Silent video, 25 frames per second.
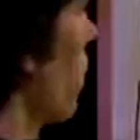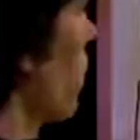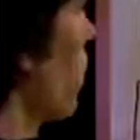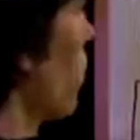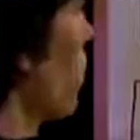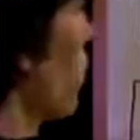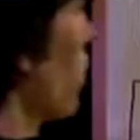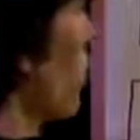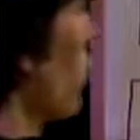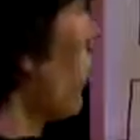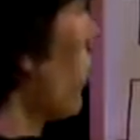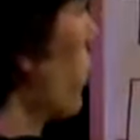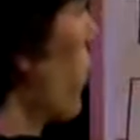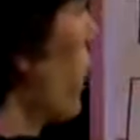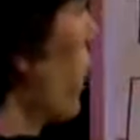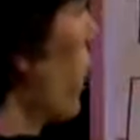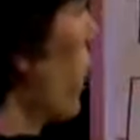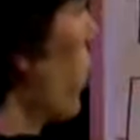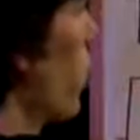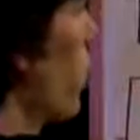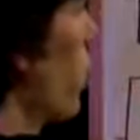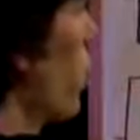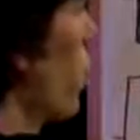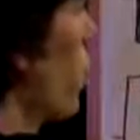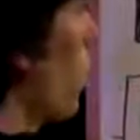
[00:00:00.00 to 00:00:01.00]
going to
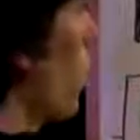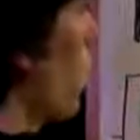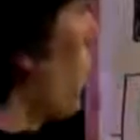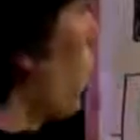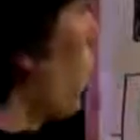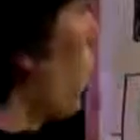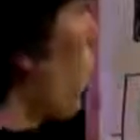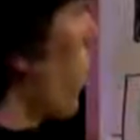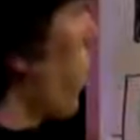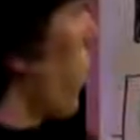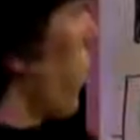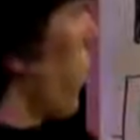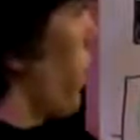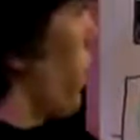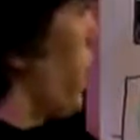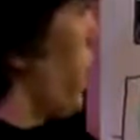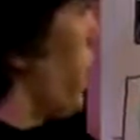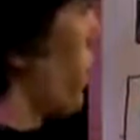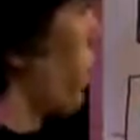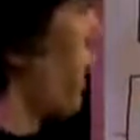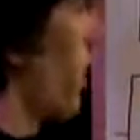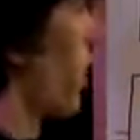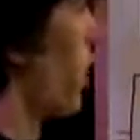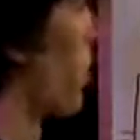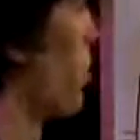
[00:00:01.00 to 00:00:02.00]
rotate with
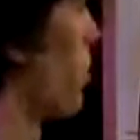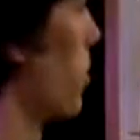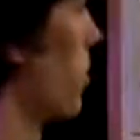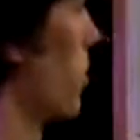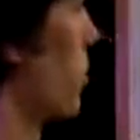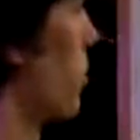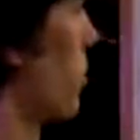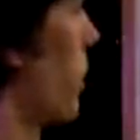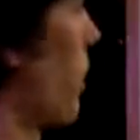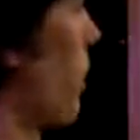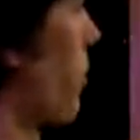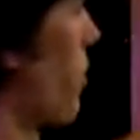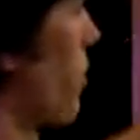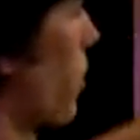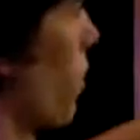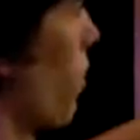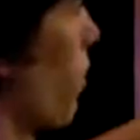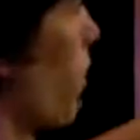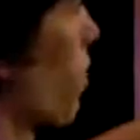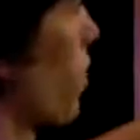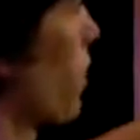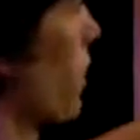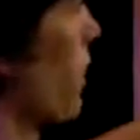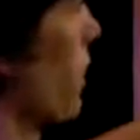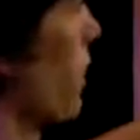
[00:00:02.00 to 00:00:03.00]
this output shaft. They're
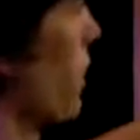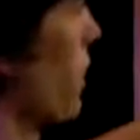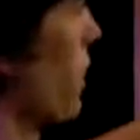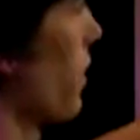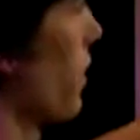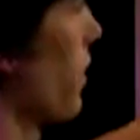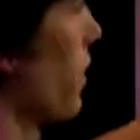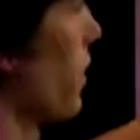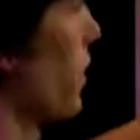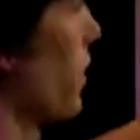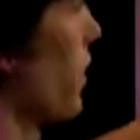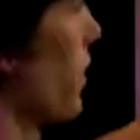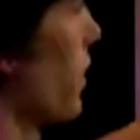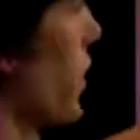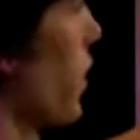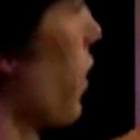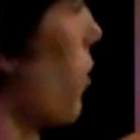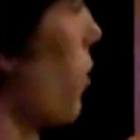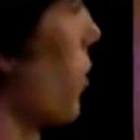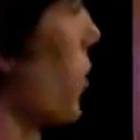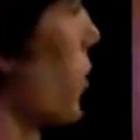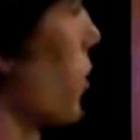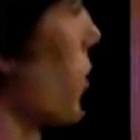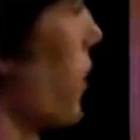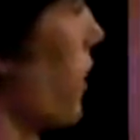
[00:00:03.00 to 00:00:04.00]
all connected to the
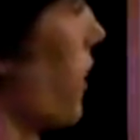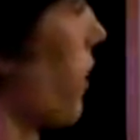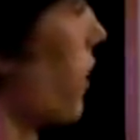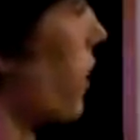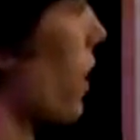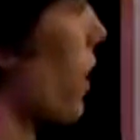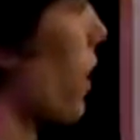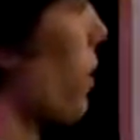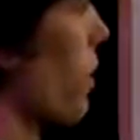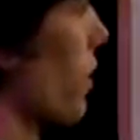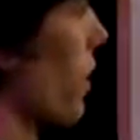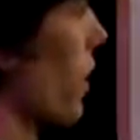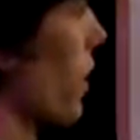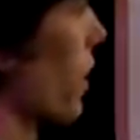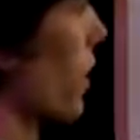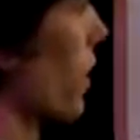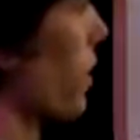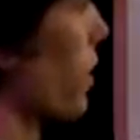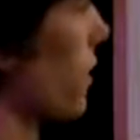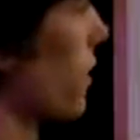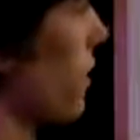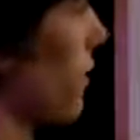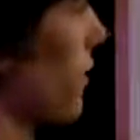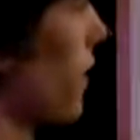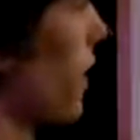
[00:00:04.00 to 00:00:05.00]
output shaft, but they
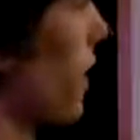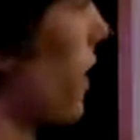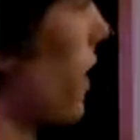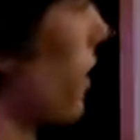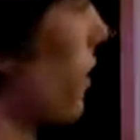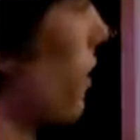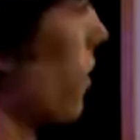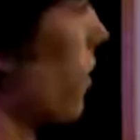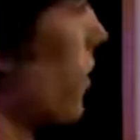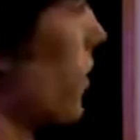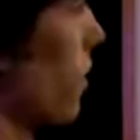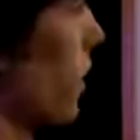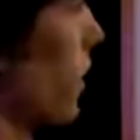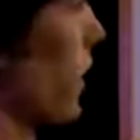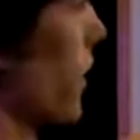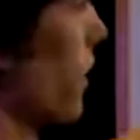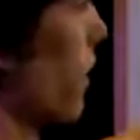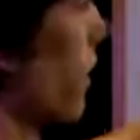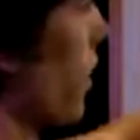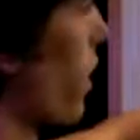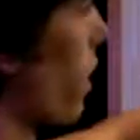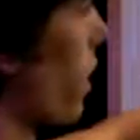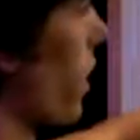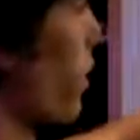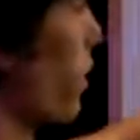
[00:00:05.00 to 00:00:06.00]
can slide along it. They've
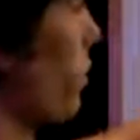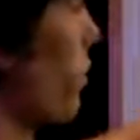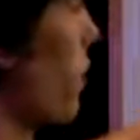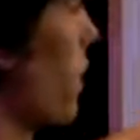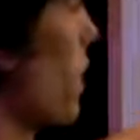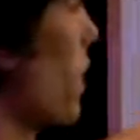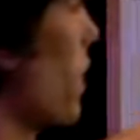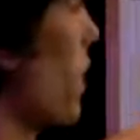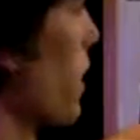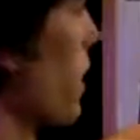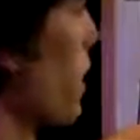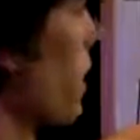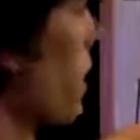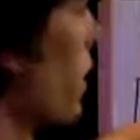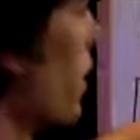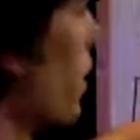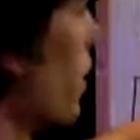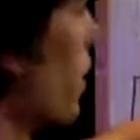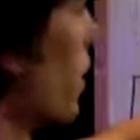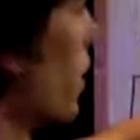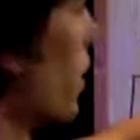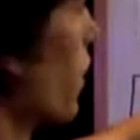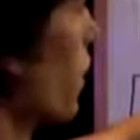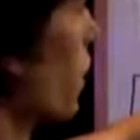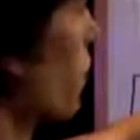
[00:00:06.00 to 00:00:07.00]
got a spline.
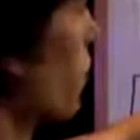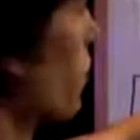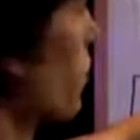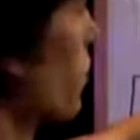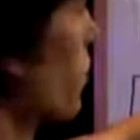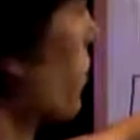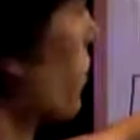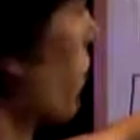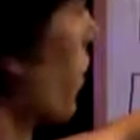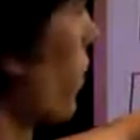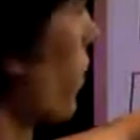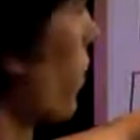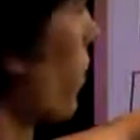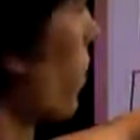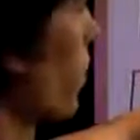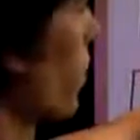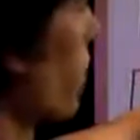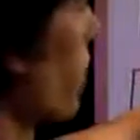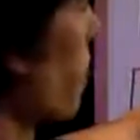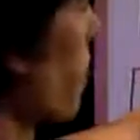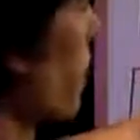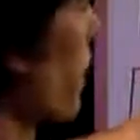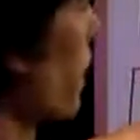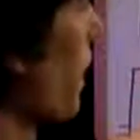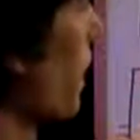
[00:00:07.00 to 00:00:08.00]
So
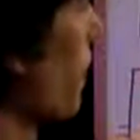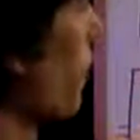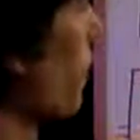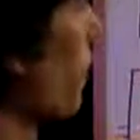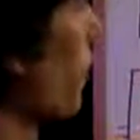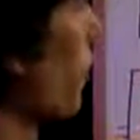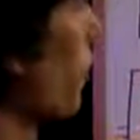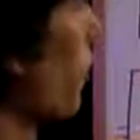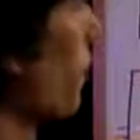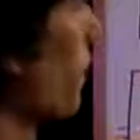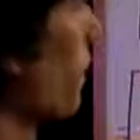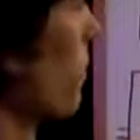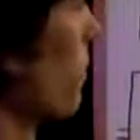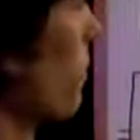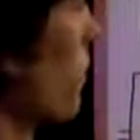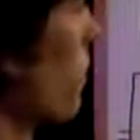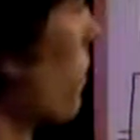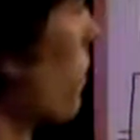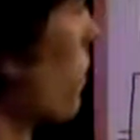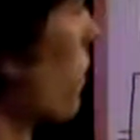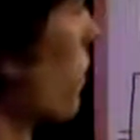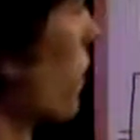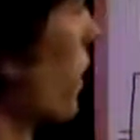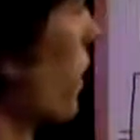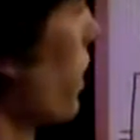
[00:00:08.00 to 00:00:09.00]
they'll be
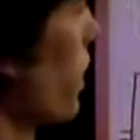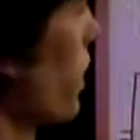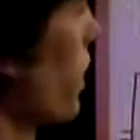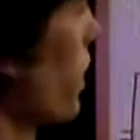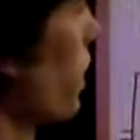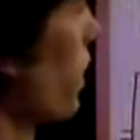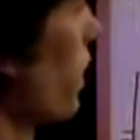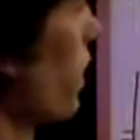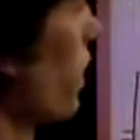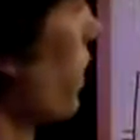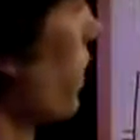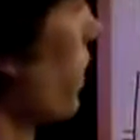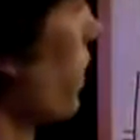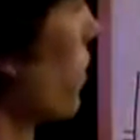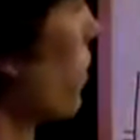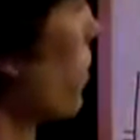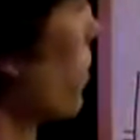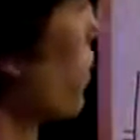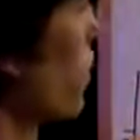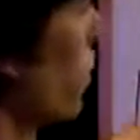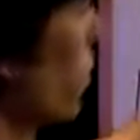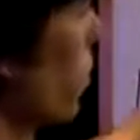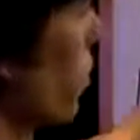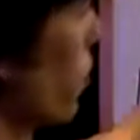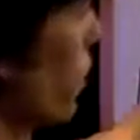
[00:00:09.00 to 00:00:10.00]
pushed in
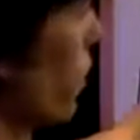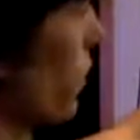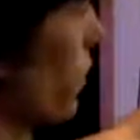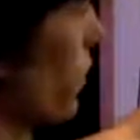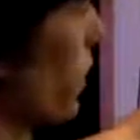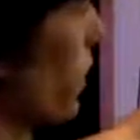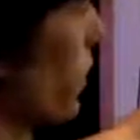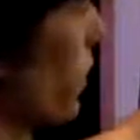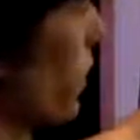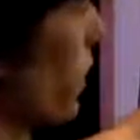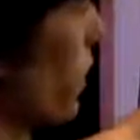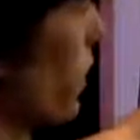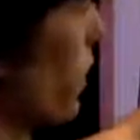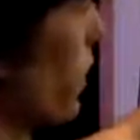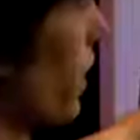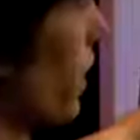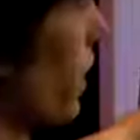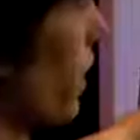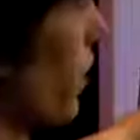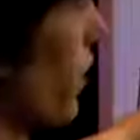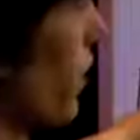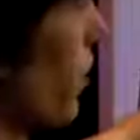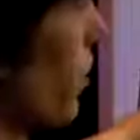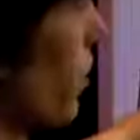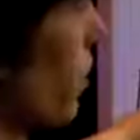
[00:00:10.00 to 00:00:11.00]
to a certain
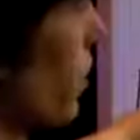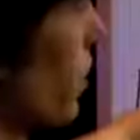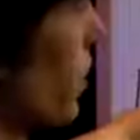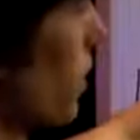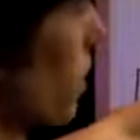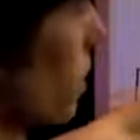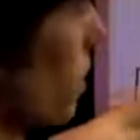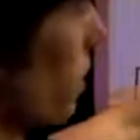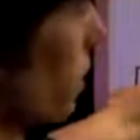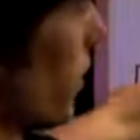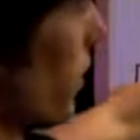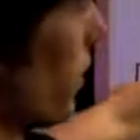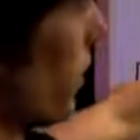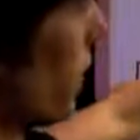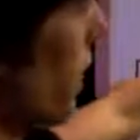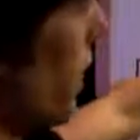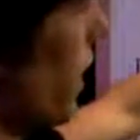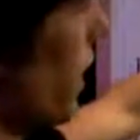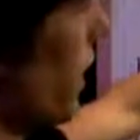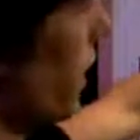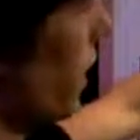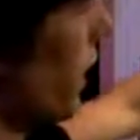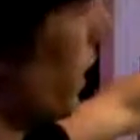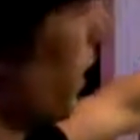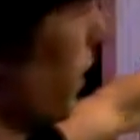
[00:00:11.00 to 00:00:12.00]
gear. There'll be little
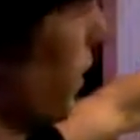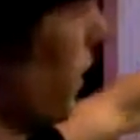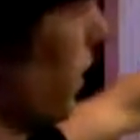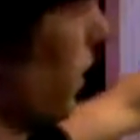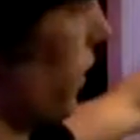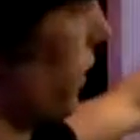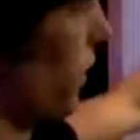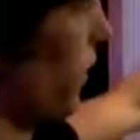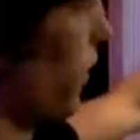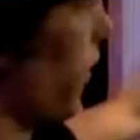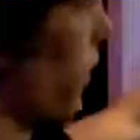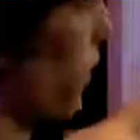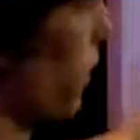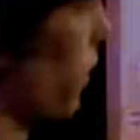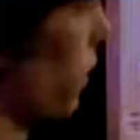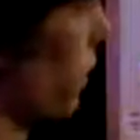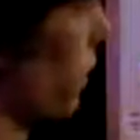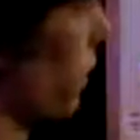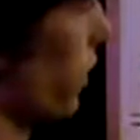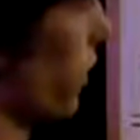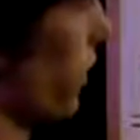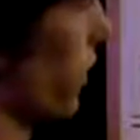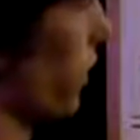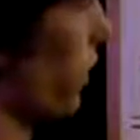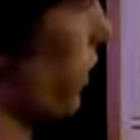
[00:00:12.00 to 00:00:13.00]
slots in these
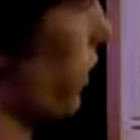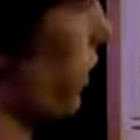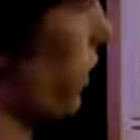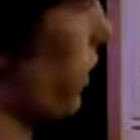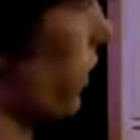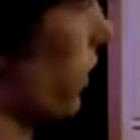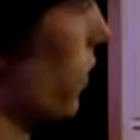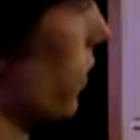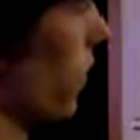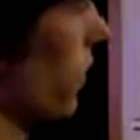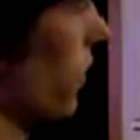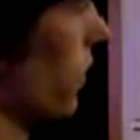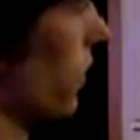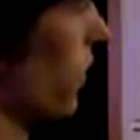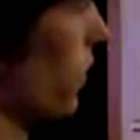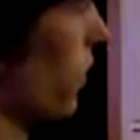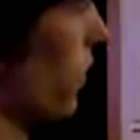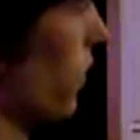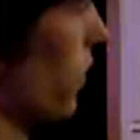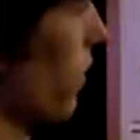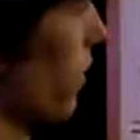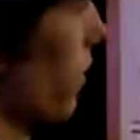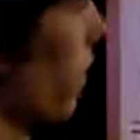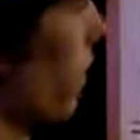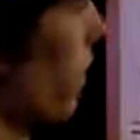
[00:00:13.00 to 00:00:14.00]
gears these dogs
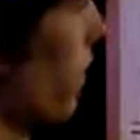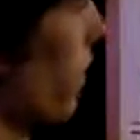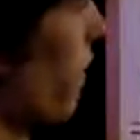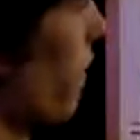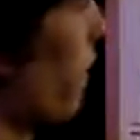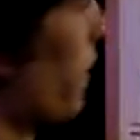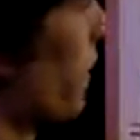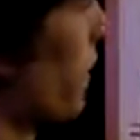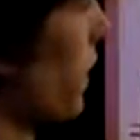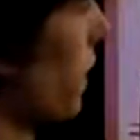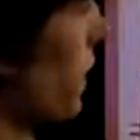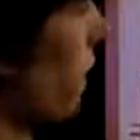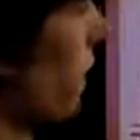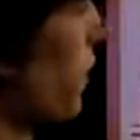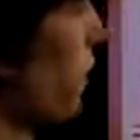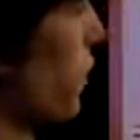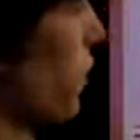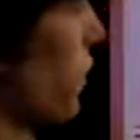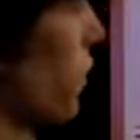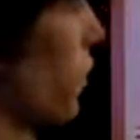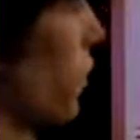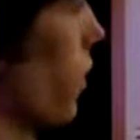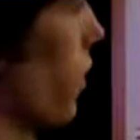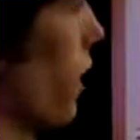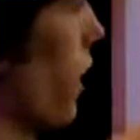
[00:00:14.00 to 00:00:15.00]
can fit
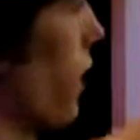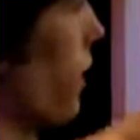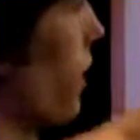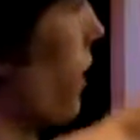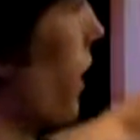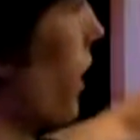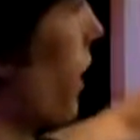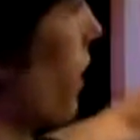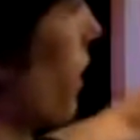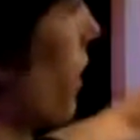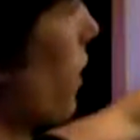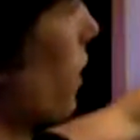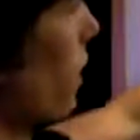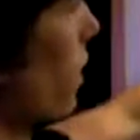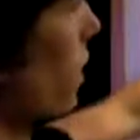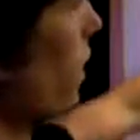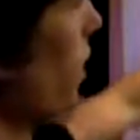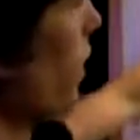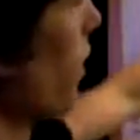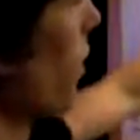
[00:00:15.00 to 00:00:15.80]
into, and then